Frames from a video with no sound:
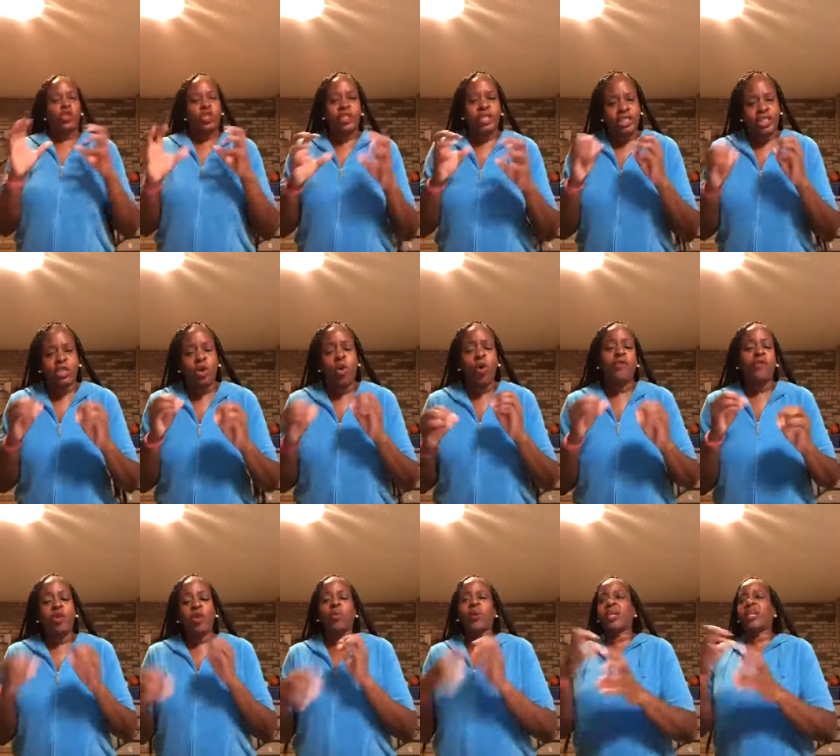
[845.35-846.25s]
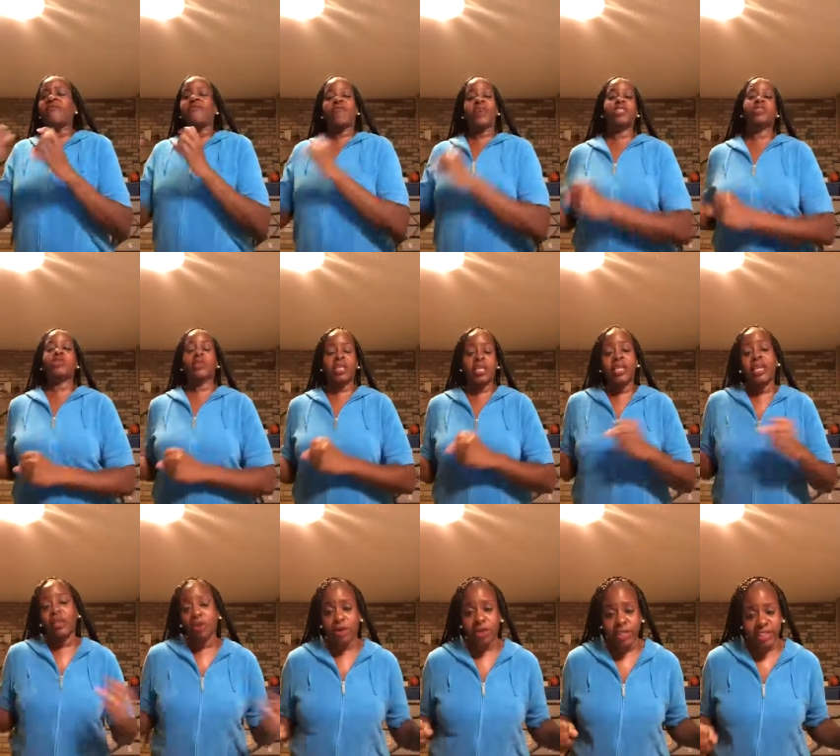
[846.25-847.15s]
the two of you will eventually
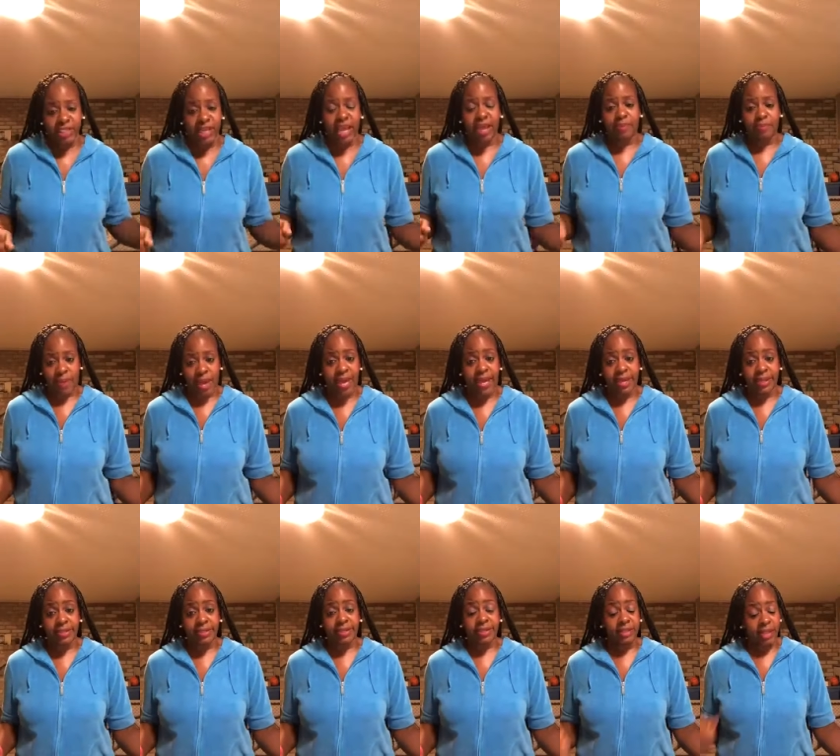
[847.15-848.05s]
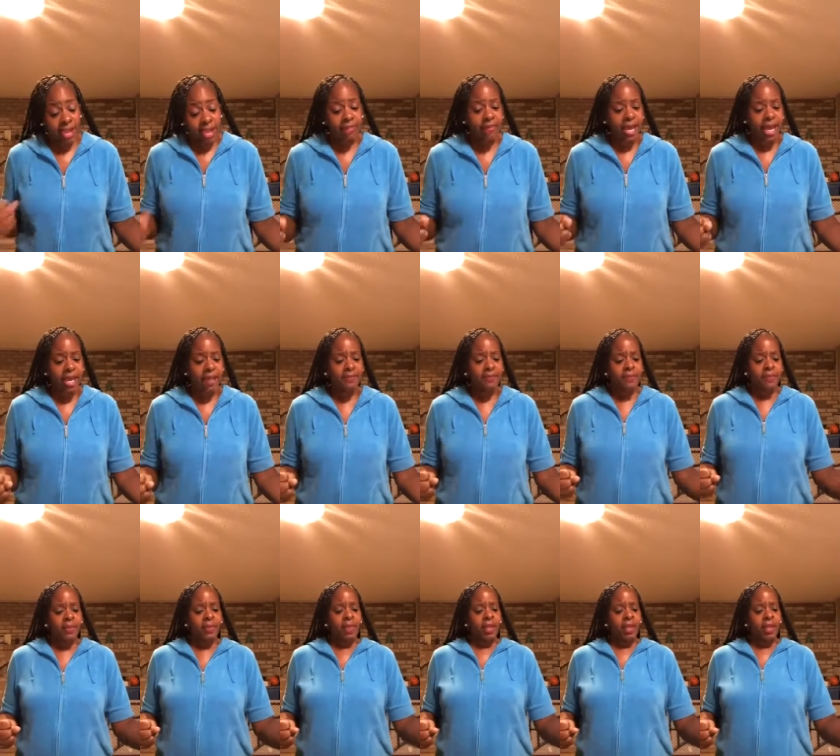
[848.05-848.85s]
get on the same page. Amen.